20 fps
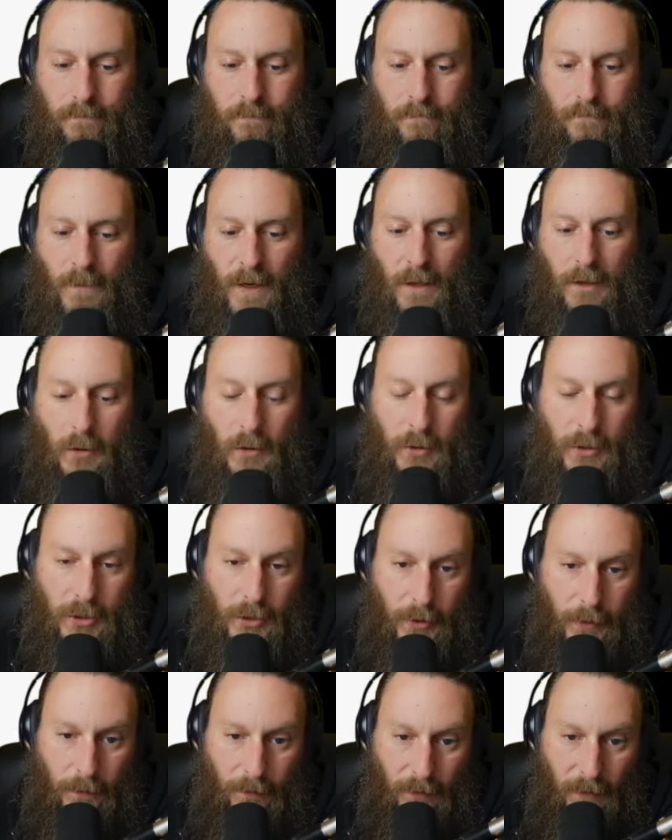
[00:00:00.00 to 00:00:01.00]
Luke
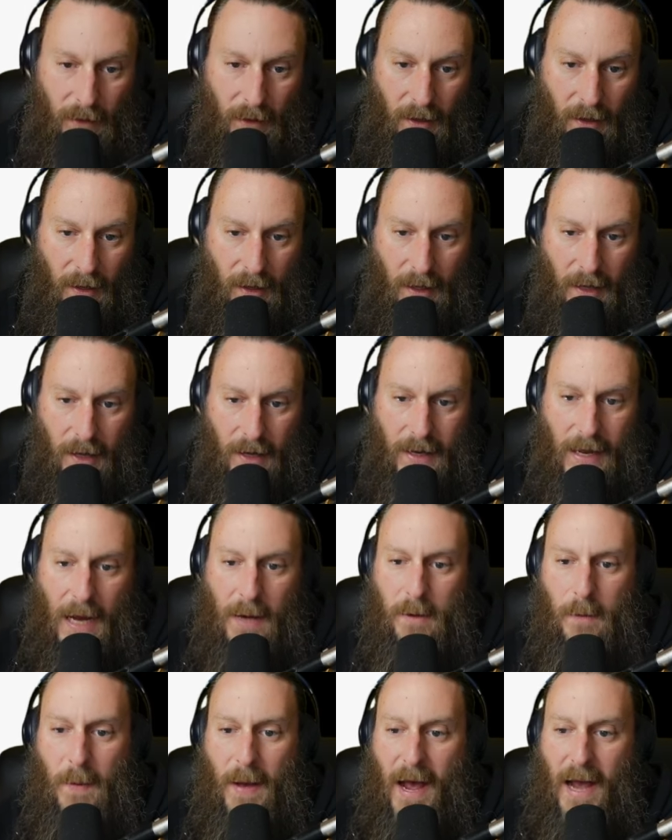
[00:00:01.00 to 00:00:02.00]
2. And it came
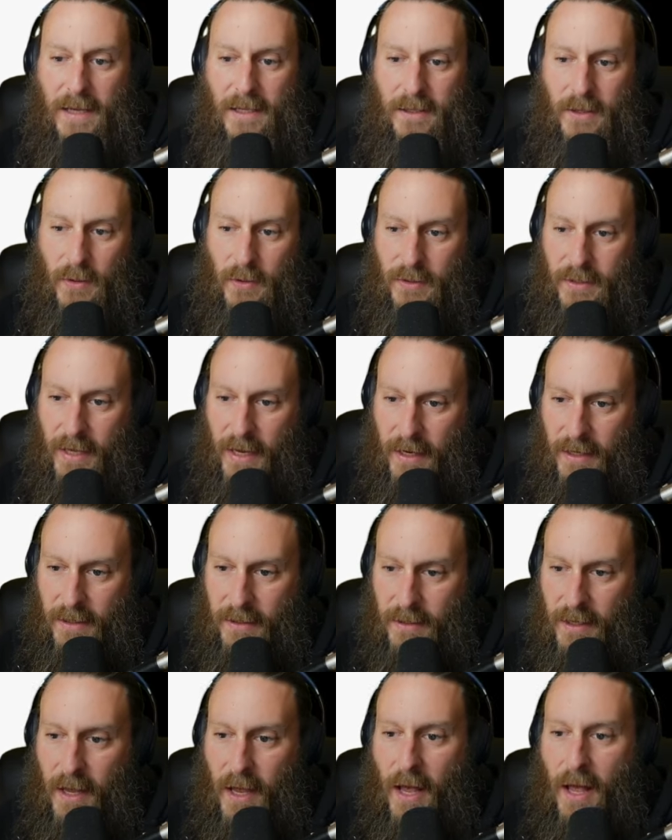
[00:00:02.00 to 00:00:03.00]
to pass in those
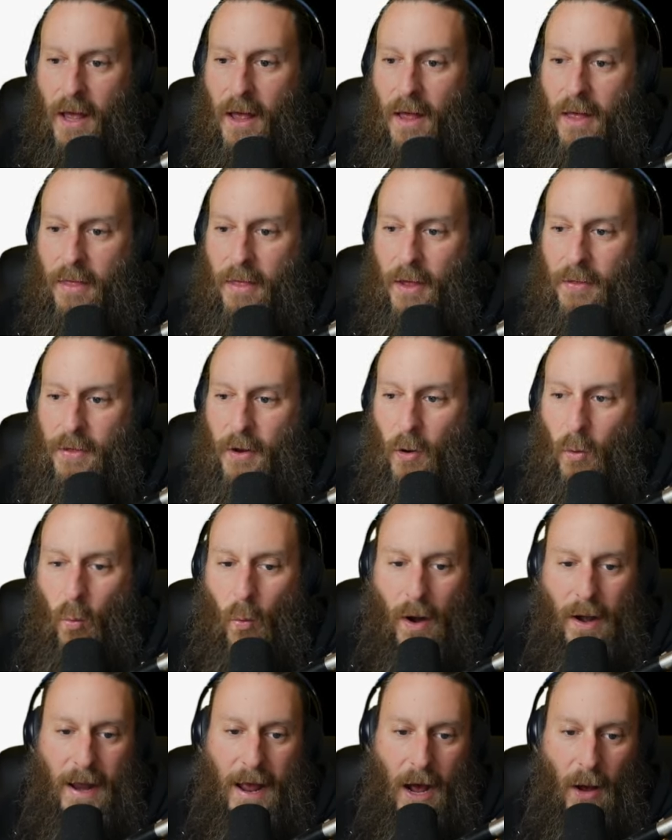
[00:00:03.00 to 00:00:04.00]
days that there
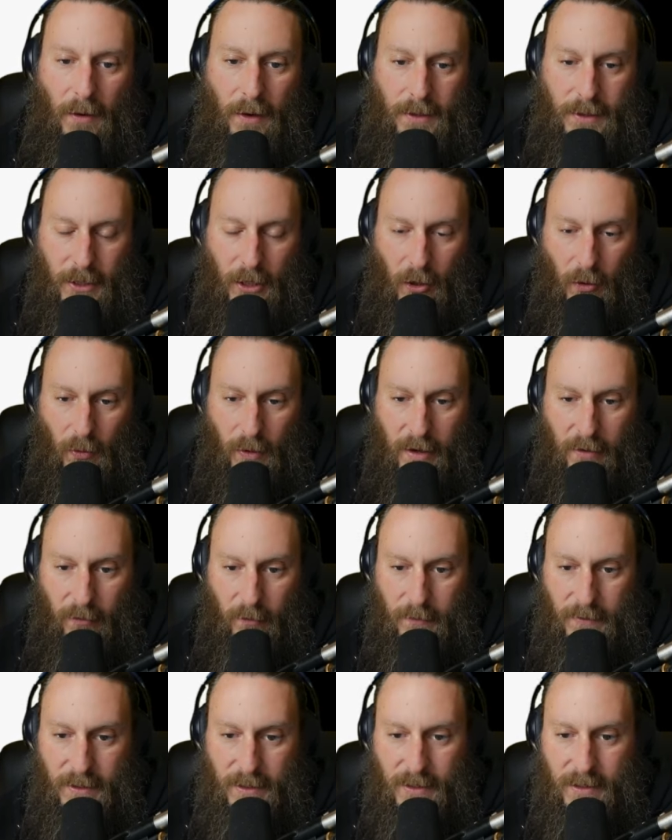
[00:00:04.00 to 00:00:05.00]
went out a decree from
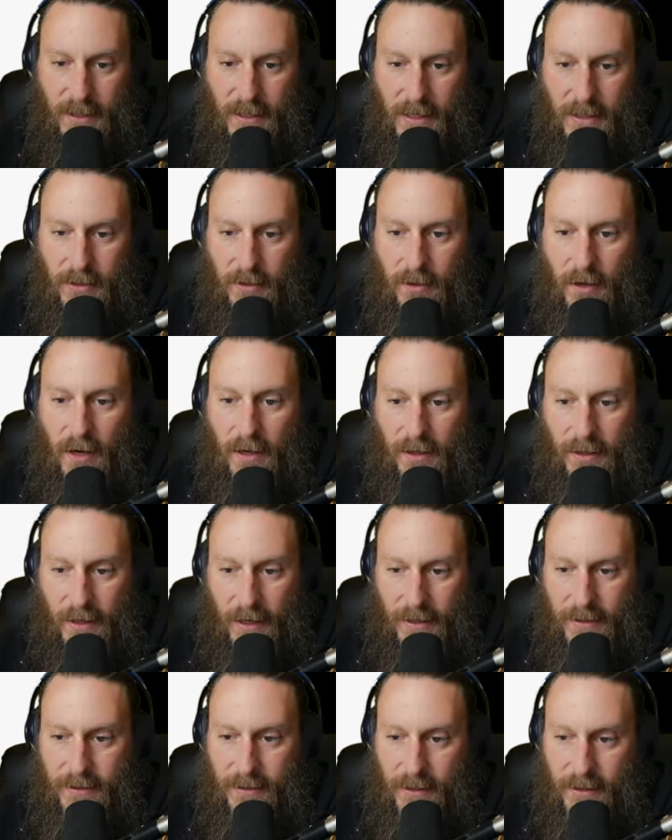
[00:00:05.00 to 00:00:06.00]
Caesar
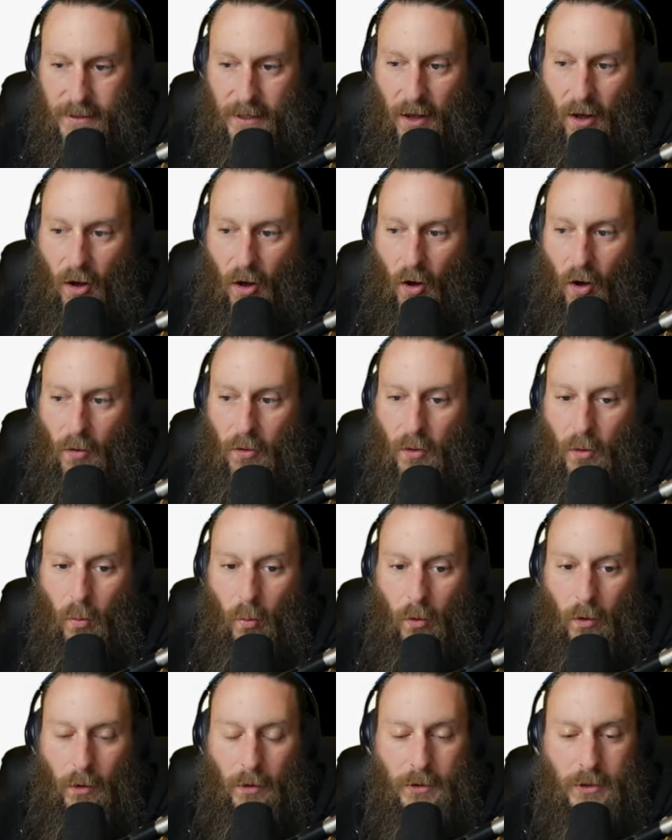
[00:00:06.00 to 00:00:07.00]
Augustus that all the
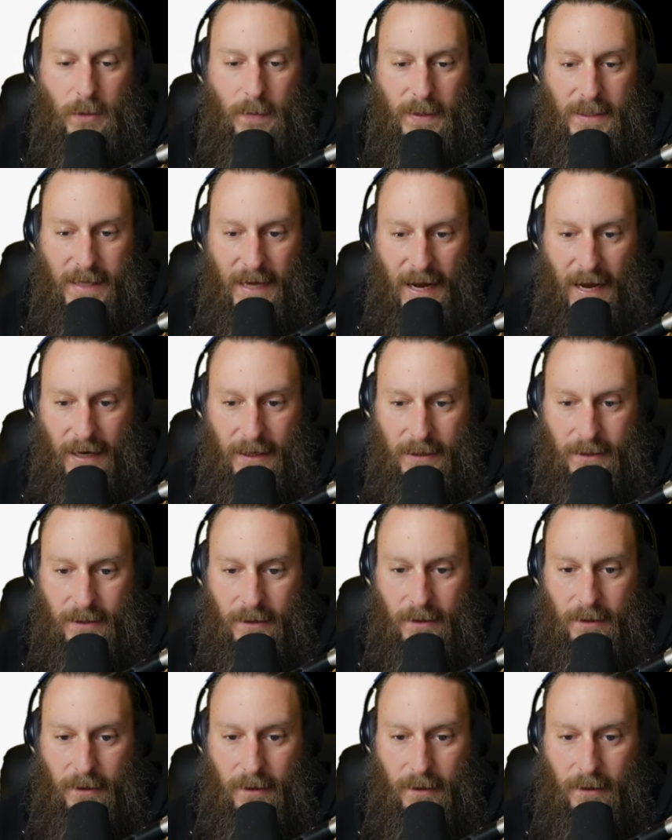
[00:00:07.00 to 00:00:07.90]
world should be taxed.